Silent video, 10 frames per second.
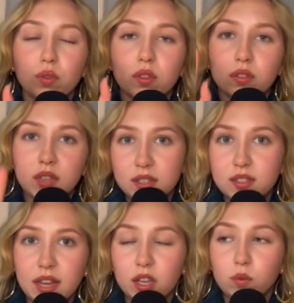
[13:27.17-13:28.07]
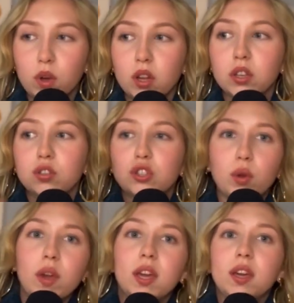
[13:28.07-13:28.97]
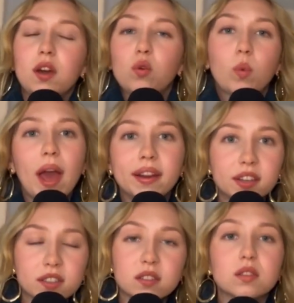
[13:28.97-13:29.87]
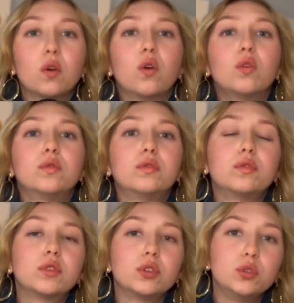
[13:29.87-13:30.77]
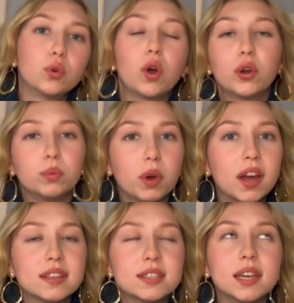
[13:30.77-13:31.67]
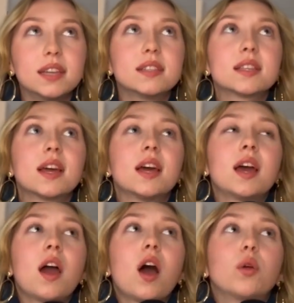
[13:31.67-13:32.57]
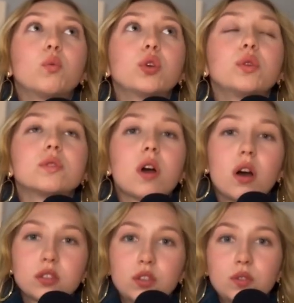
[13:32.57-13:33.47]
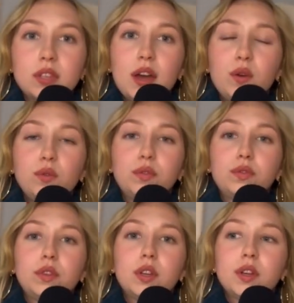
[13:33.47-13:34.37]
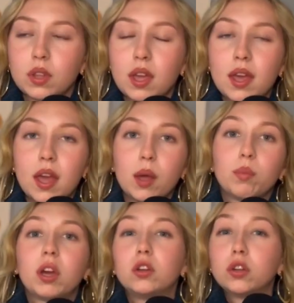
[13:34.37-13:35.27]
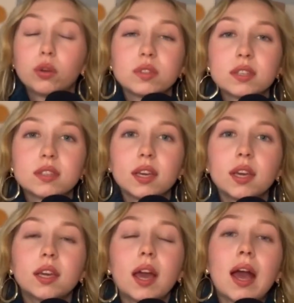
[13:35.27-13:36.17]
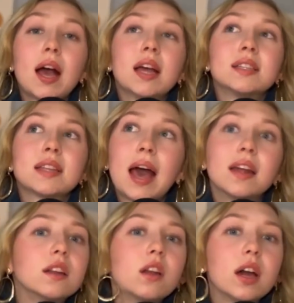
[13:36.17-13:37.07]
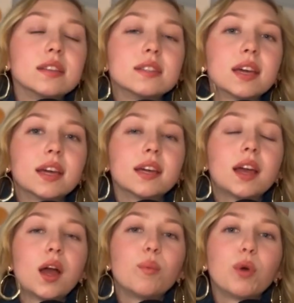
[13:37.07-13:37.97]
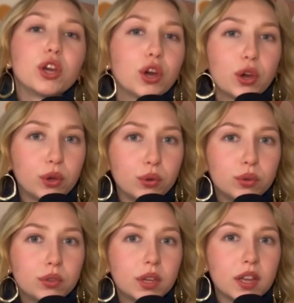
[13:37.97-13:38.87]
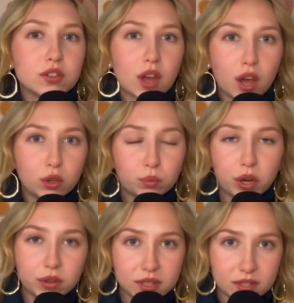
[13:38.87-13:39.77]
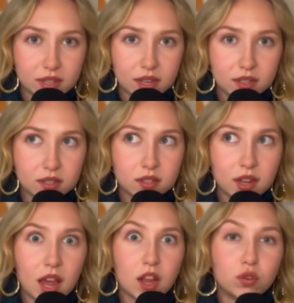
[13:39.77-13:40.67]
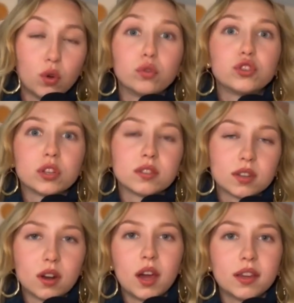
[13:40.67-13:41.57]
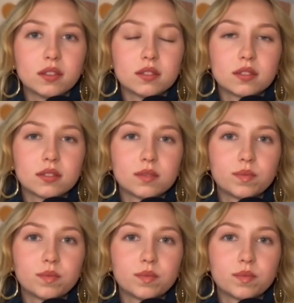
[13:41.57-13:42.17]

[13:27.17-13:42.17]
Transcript: this second one, showing awareness of your own biases, I want you to ask yourself, am I noticing and analyzing my own internal processes and not just the client's?